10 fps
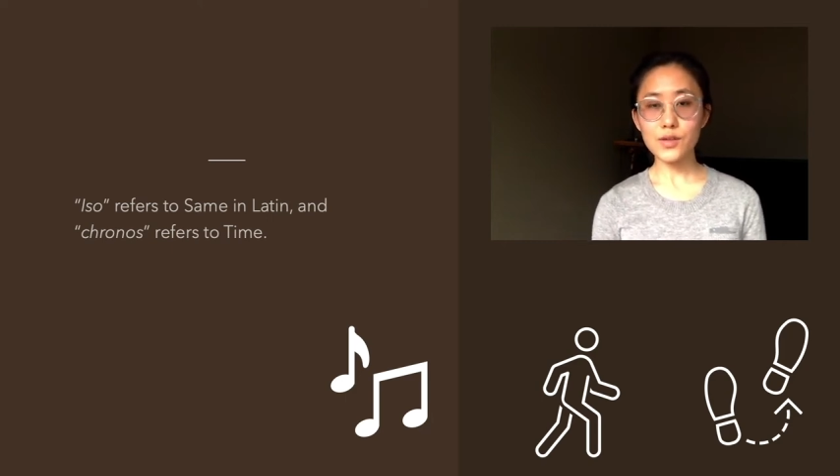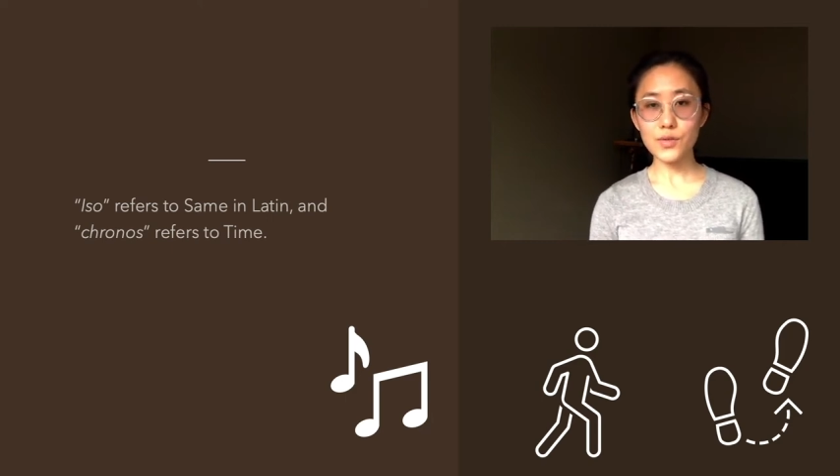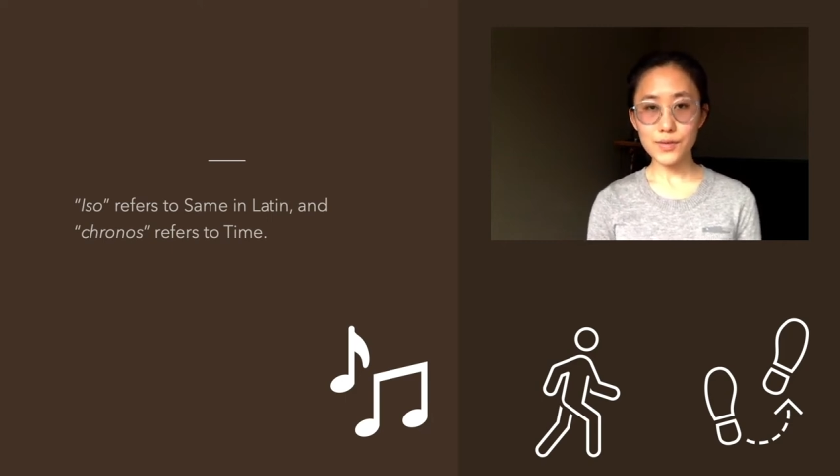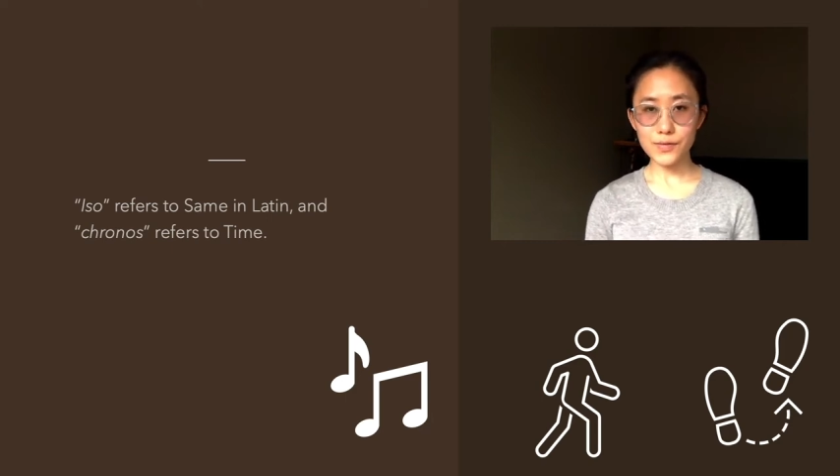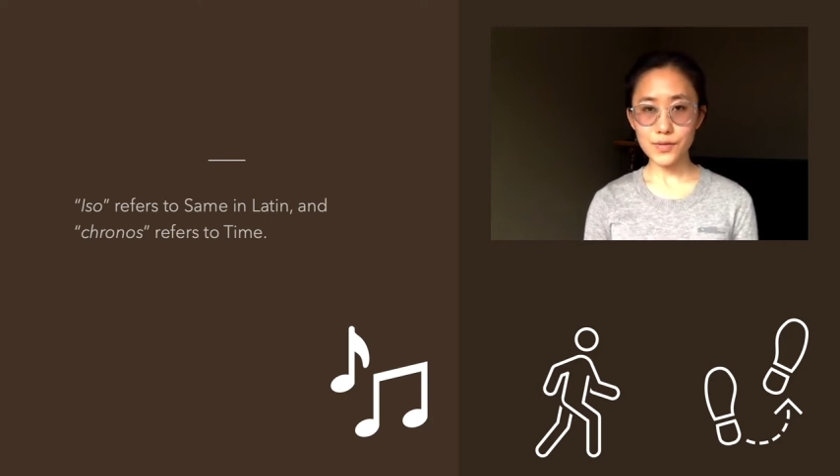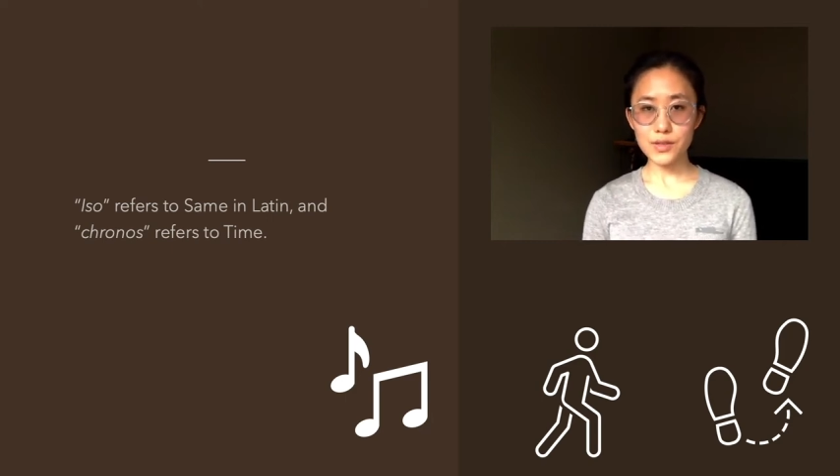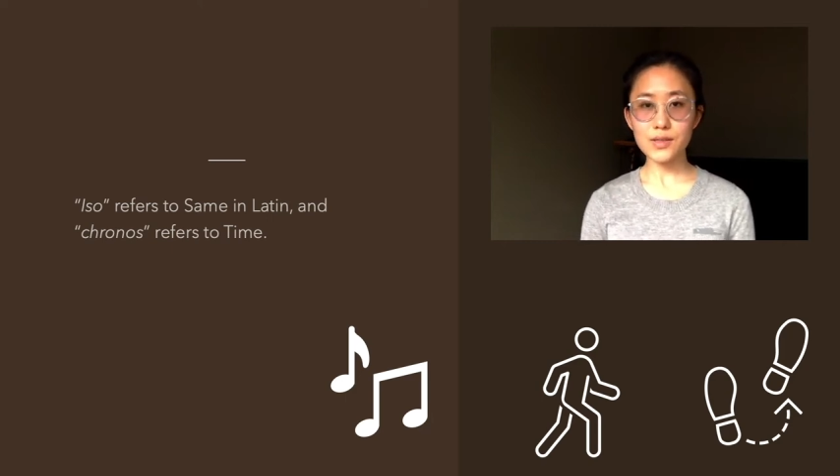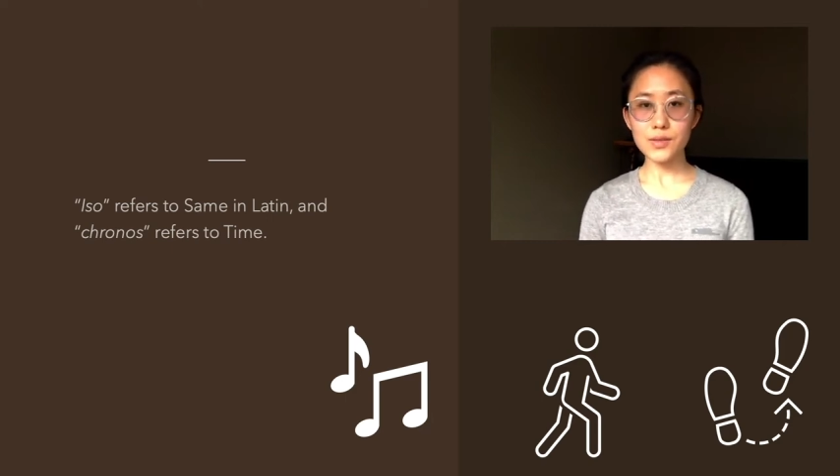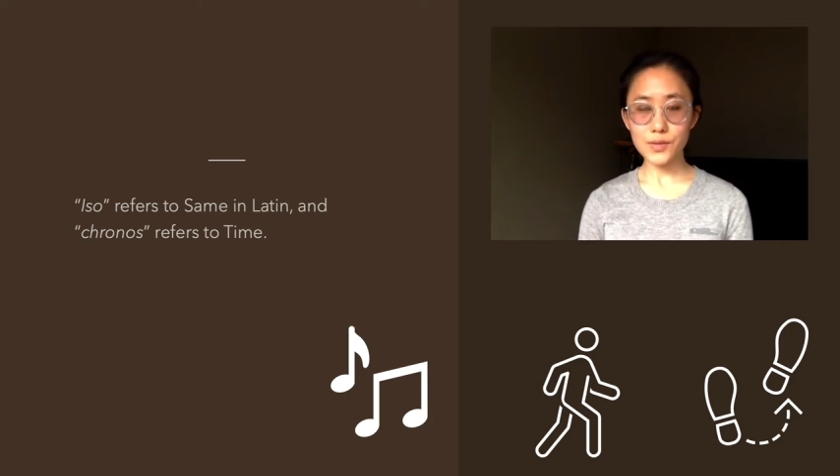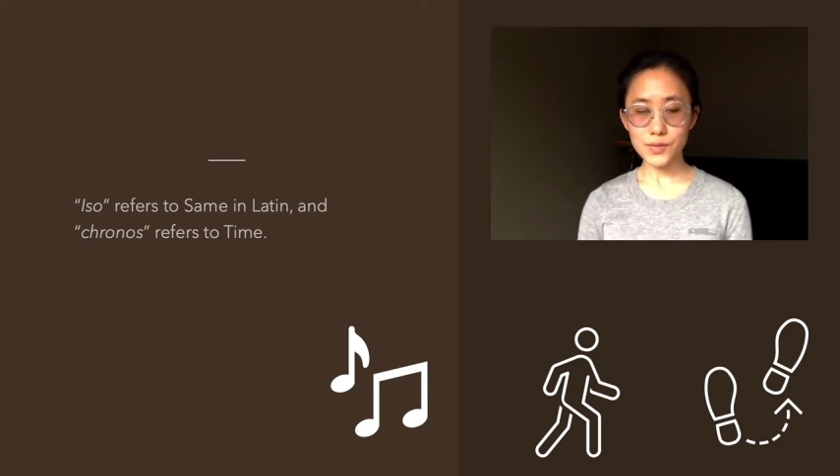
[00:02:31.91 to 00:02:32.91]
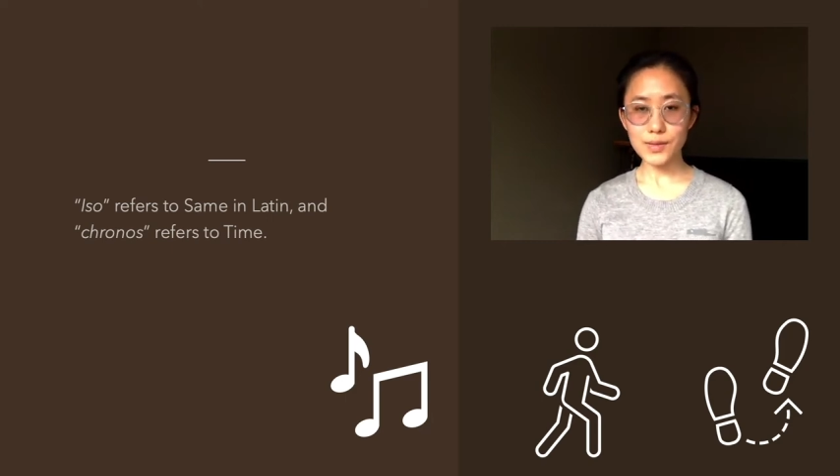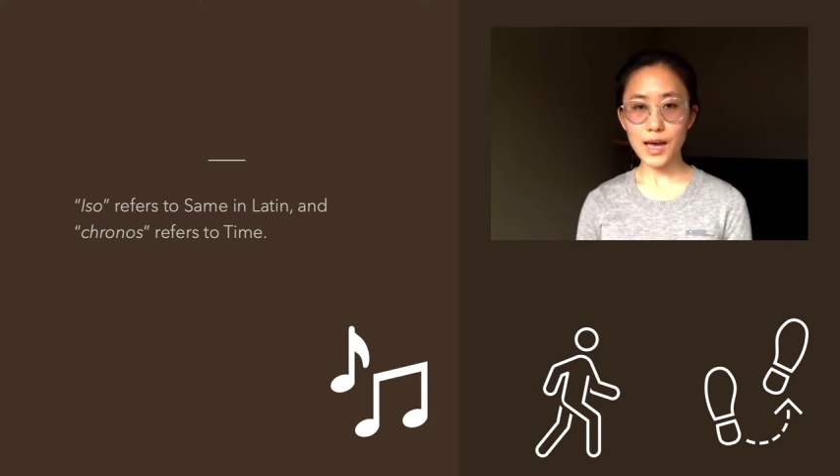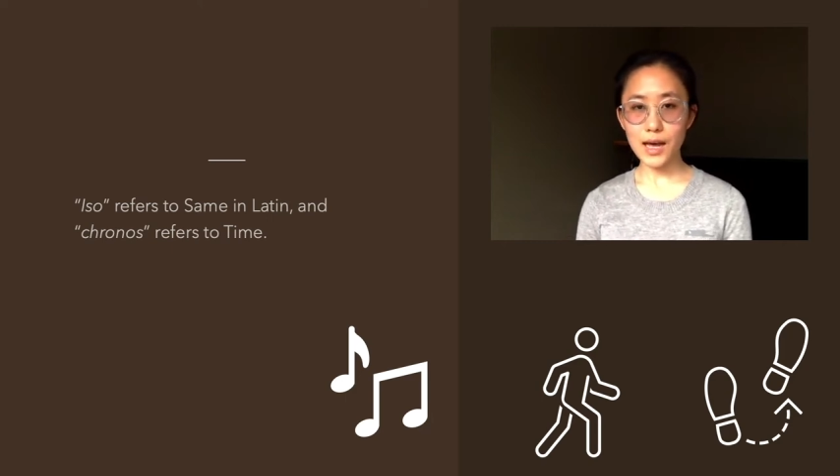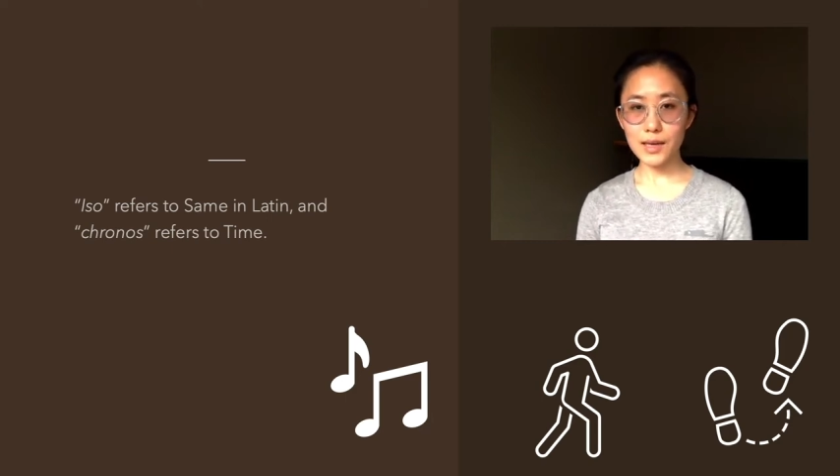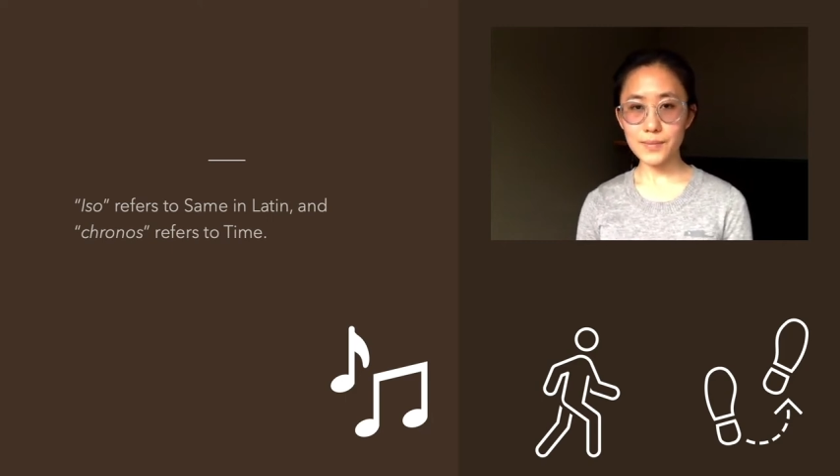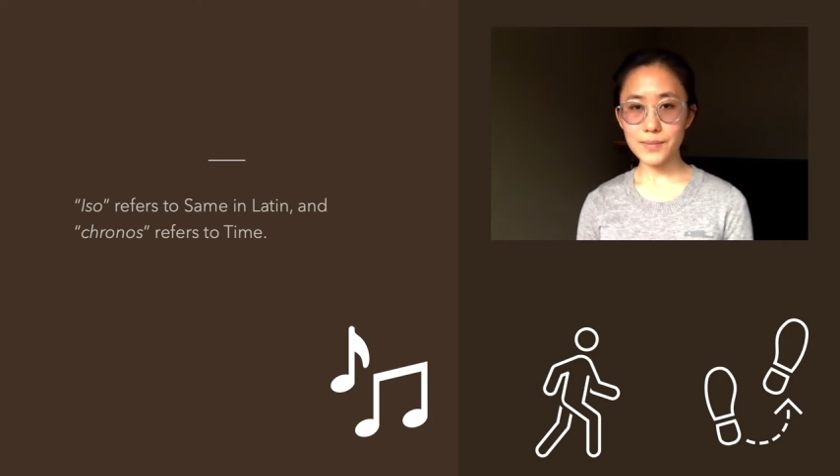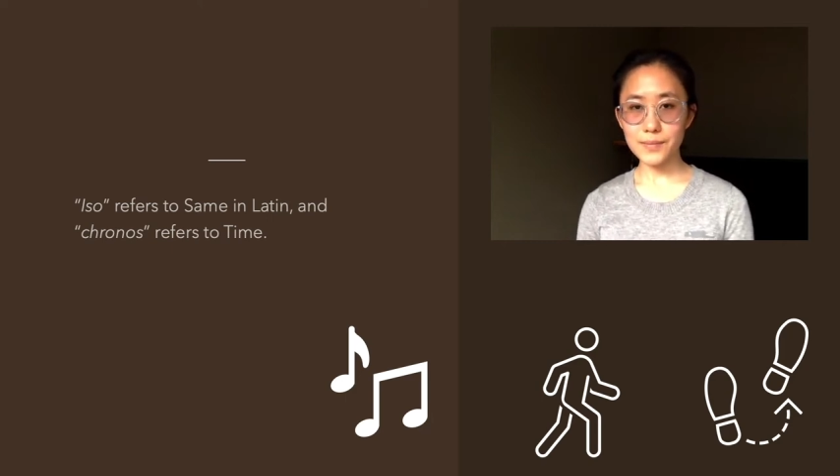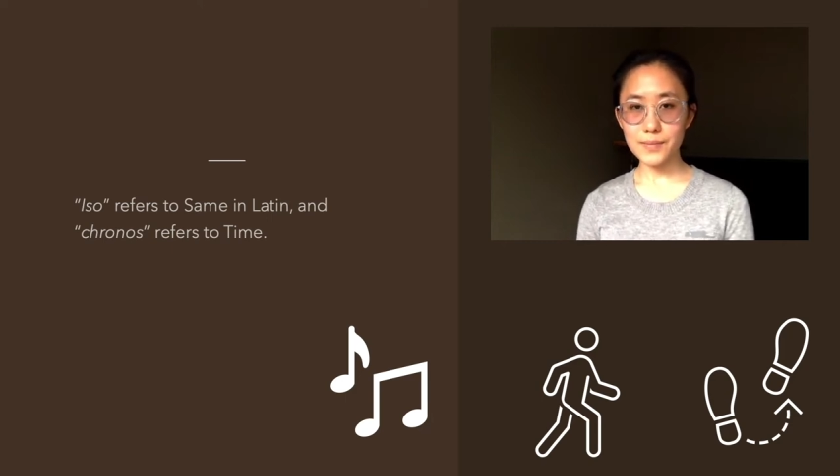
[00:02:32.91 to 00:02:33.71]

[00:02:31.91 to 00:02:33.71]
refers to time.